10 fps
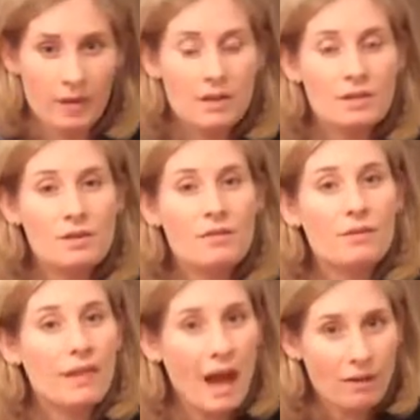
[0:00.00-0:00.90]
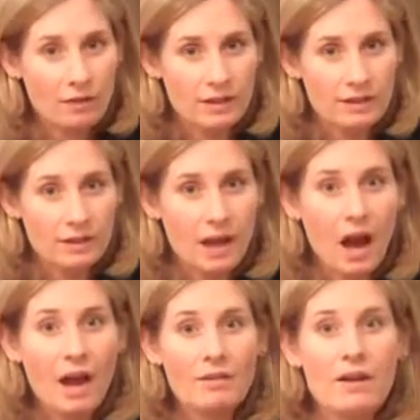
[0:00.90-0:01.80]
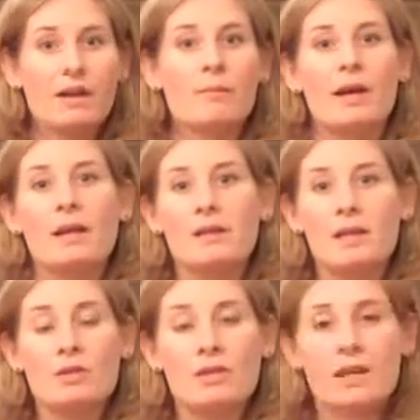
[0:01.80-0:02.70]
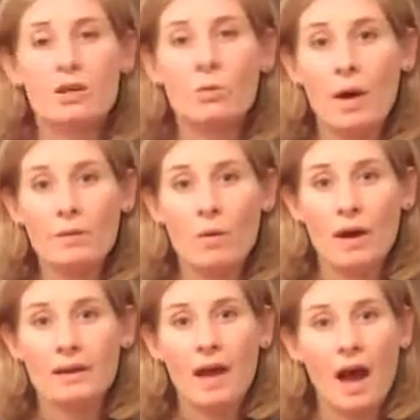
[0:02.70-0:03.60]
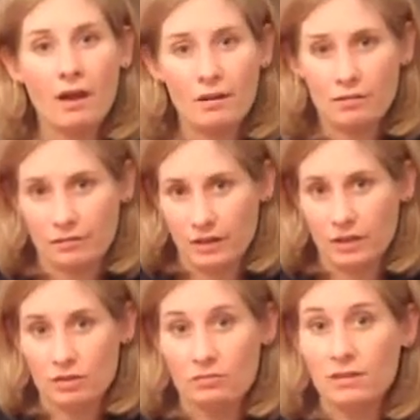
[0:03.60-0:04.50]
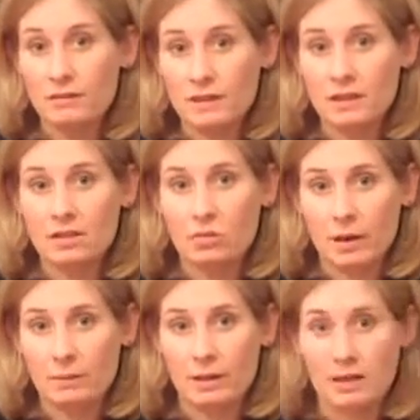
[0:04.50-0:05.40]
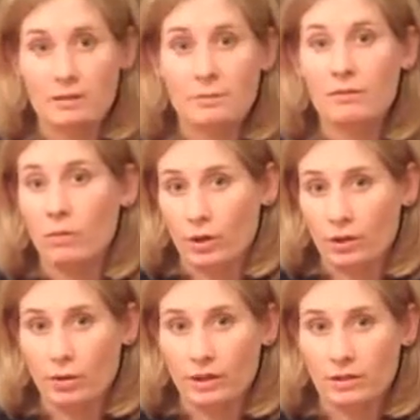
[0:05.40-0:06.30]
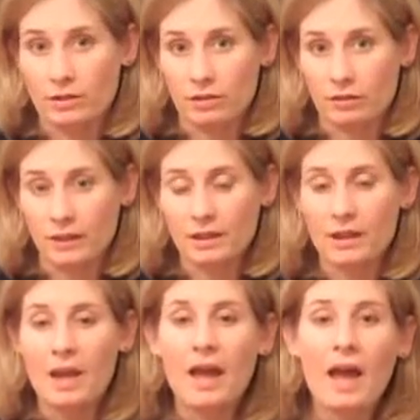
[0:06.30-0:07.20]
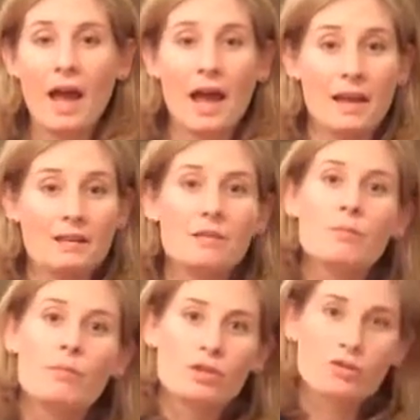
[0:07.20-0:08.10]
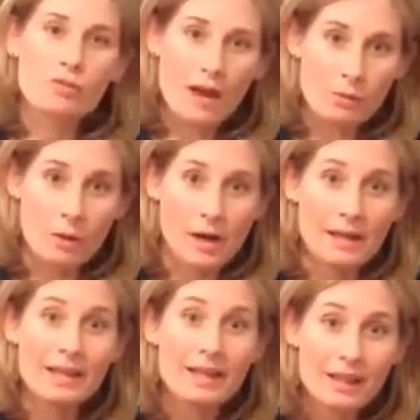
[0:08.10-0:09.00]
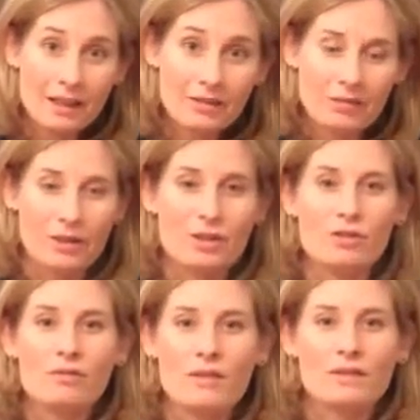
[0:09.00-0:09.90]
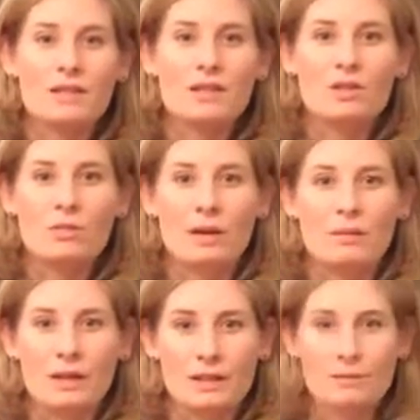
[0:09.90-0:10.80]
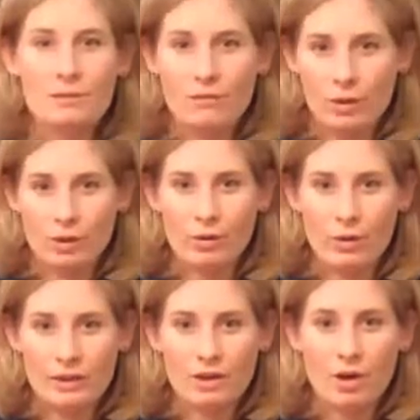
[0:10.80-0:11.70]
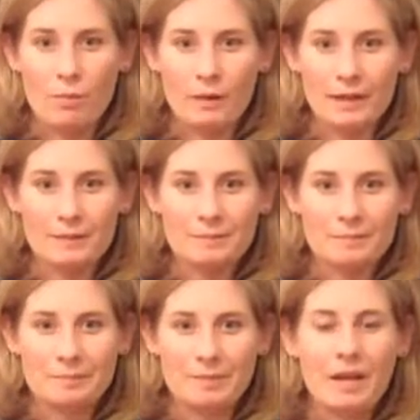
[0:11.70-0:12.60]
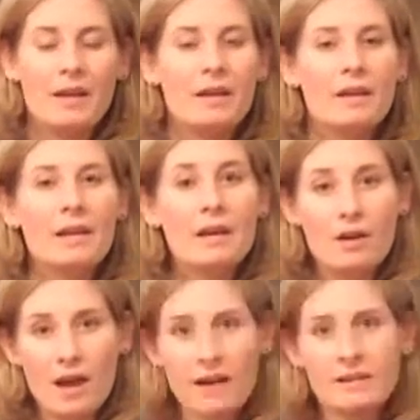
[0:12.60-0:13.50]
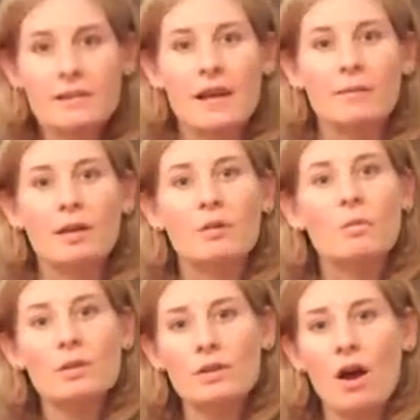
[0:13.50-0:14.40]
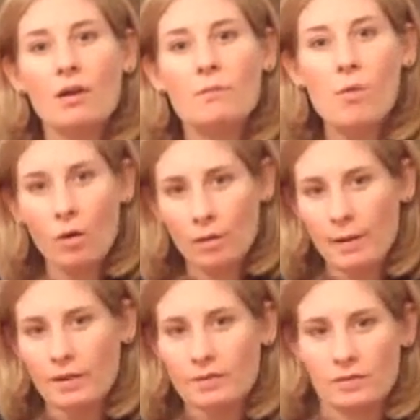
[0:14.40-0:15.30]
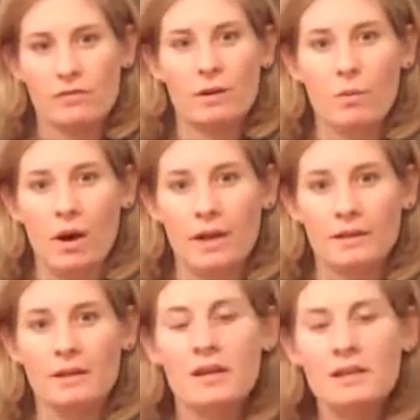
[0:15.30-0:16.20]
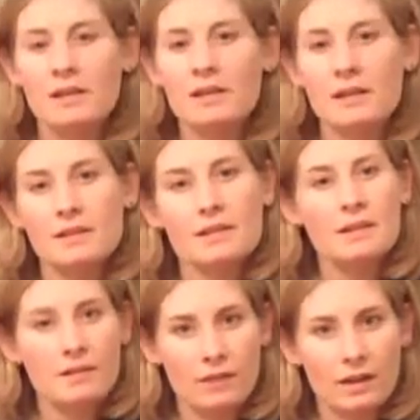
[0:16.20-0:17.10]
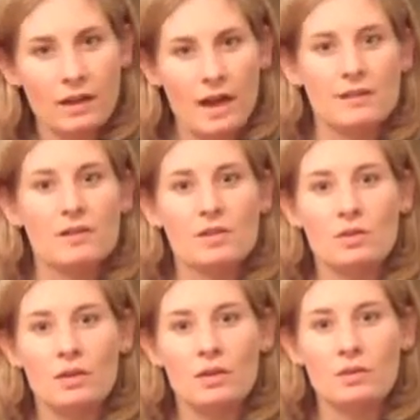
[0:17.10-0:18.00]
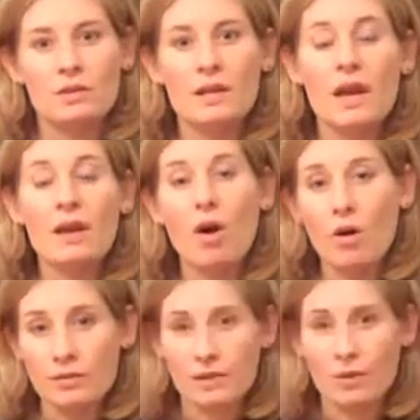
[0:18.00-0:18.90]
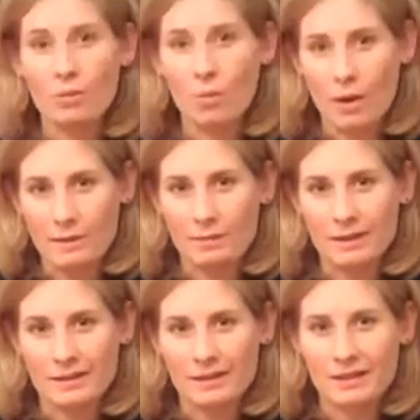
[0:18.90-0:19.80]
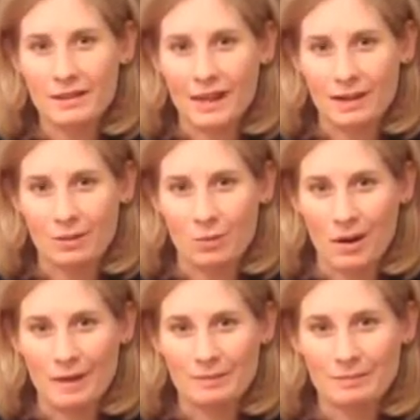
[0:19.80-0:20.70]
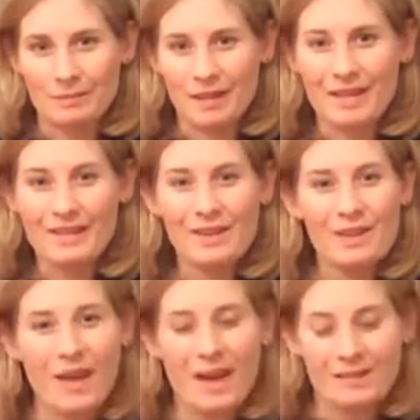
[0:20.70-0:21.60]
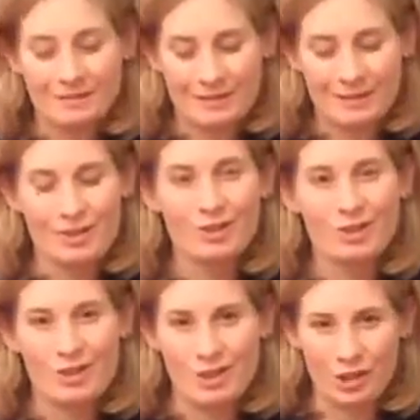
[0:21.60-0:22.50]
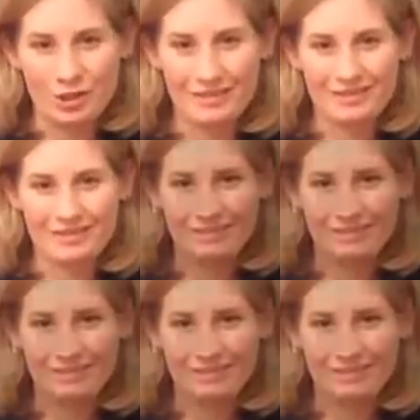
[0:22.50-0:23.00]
So for that reason, I recommend that you take your white wine out of the fridge 15 to 20 minutes before you're going to serve it, and put your red wine in the fridge 15 to 20 minutes before you're going to open it. In our next segment, we'll talk more about serving wine, discuss the different glasses you can use, and also what it means to decant a wine. Until then, cheers.